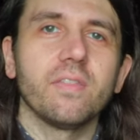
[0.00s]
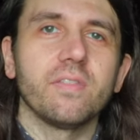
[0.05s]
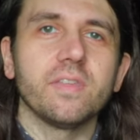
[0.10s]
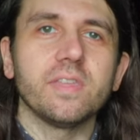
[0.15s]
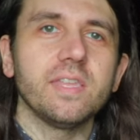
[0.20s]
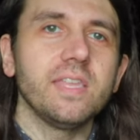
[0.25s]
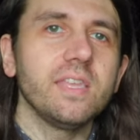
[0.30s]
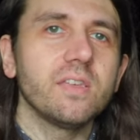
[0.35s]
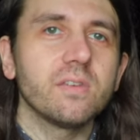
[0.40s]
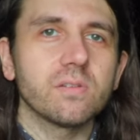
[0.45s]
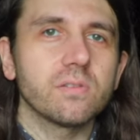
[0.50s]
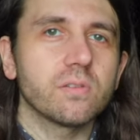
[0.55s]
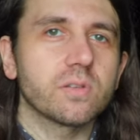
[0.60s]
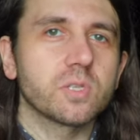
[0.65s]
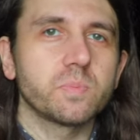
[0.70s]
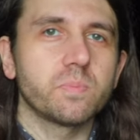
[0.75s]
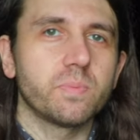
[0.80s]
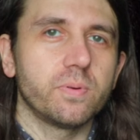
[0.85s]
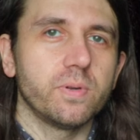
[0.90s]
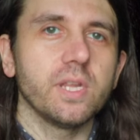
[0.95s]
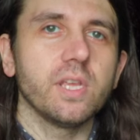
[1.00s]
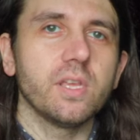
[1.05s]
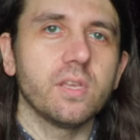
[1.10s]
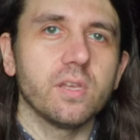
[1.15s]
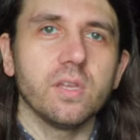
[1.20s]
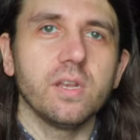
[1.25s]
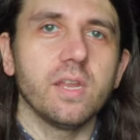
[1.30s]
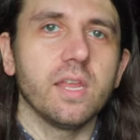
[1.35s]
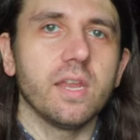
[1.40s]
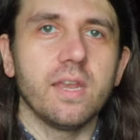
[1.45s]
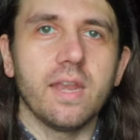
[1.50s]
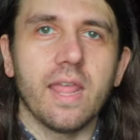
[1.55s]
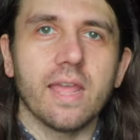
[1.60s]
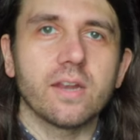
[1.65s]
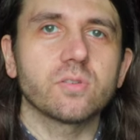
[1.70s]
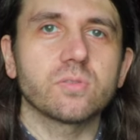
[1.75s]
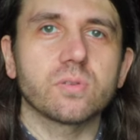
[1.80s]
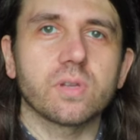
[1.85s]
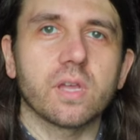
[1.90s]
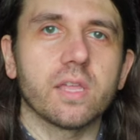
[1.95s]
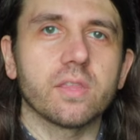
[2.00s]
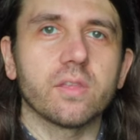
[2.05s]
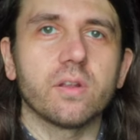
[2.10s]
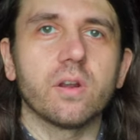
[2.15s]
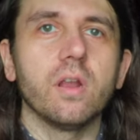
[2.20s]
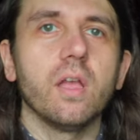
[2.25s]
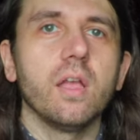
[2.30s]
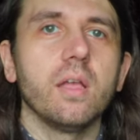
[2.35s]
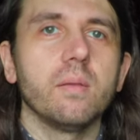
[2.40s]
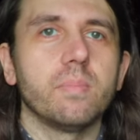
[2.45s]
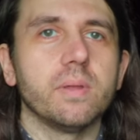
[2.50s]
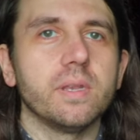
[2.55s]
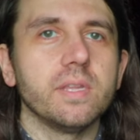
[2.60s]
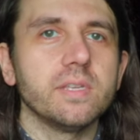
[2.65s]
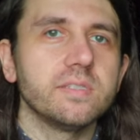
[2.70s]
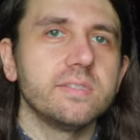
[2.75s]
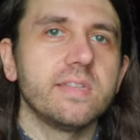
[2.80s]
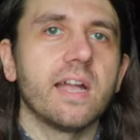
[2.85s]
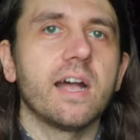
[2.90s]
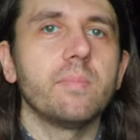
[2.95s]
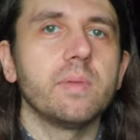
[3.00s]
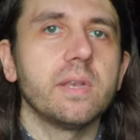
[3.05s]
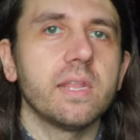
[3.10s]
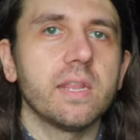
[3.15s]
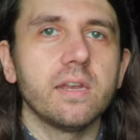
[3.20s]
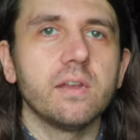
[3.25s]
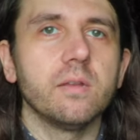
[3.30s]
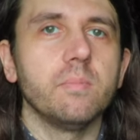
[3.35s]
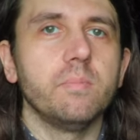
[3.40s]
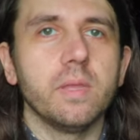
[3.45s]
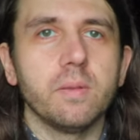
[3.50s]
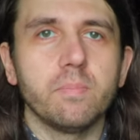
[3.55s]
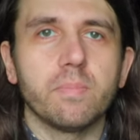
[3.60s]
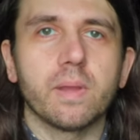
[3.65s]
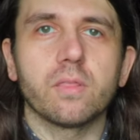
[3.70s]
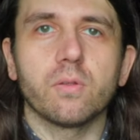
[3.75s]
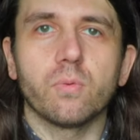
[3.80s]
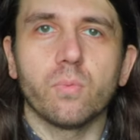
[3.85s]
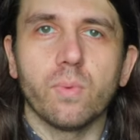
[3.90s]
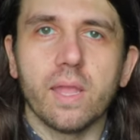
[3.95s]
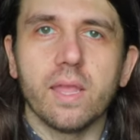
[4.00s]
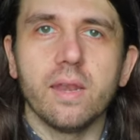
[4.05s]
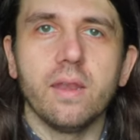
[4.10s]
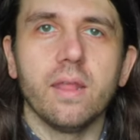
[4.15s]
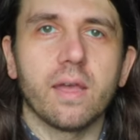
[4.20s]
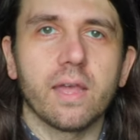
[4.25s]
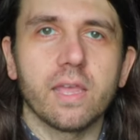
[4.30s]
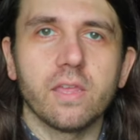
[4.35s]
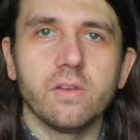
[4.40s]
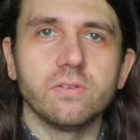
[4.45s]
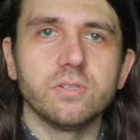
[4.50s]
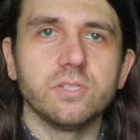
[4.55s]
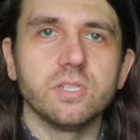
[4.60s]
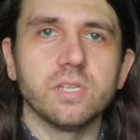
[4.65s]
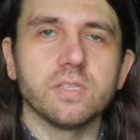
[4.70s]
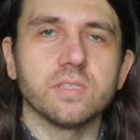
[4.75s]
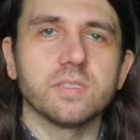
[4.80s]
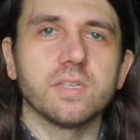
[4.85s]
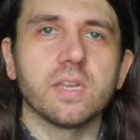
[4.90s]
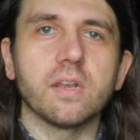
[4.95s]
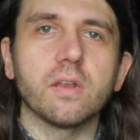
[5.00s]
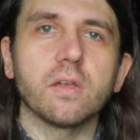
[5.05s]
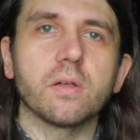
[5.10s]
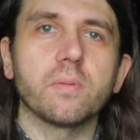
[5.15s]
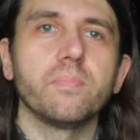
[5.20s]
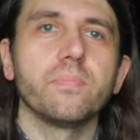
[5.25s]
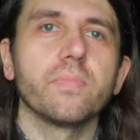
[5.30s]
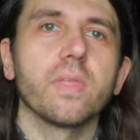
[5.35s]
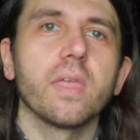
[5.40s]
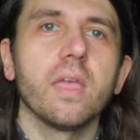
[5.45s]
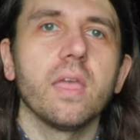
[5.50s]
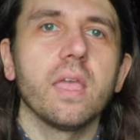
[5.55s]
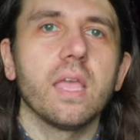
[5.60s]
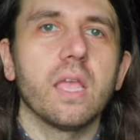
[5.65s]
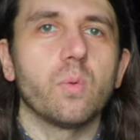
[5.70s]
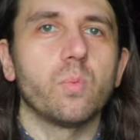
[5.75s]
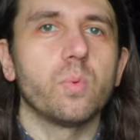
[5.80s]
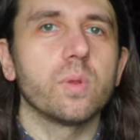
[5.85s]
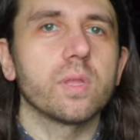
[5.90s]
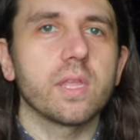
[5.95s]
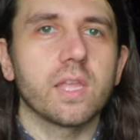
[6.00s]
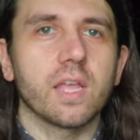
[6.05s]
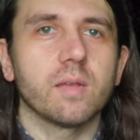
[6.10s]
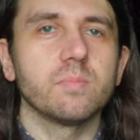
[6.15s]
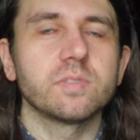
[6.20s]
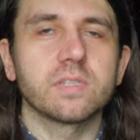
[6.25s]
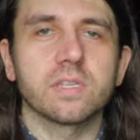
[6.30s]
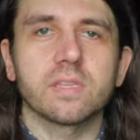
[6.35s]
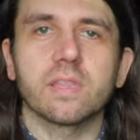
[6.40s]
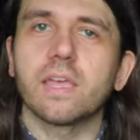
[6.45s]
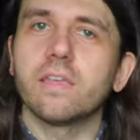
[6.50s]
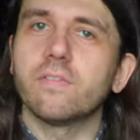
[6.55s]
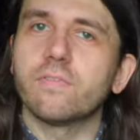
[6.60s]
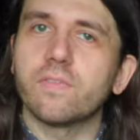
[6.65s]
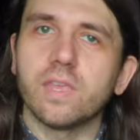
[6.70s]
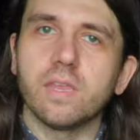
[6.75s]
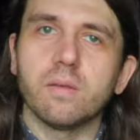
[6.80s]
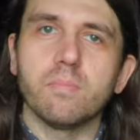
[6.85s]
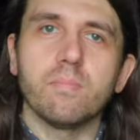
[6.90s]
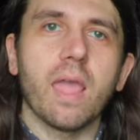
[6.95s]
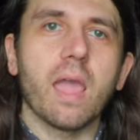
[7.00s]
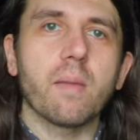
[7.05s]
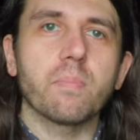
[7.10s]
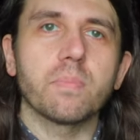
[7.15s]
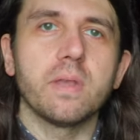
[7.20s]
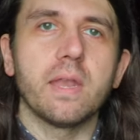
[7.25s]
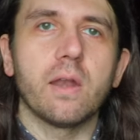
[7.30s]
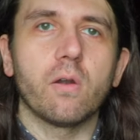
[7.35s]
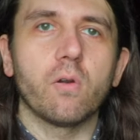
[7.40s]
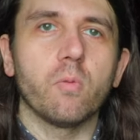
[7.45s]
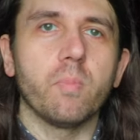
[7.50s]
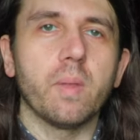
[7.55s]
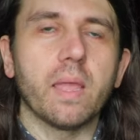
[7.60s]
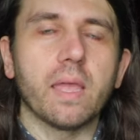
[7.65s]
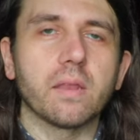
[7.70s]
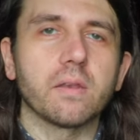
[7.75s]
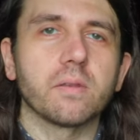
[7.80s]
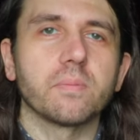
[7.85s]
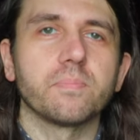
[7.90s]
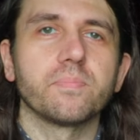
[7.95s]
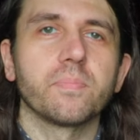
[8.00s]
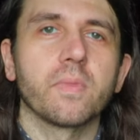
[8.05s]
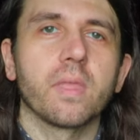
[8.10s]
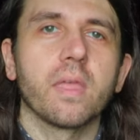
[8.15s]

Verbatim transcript: The eagle looks pretty good in natural color, but is dominated a bit by the red hydrogen signal. It really comes to life in MAP narrowband.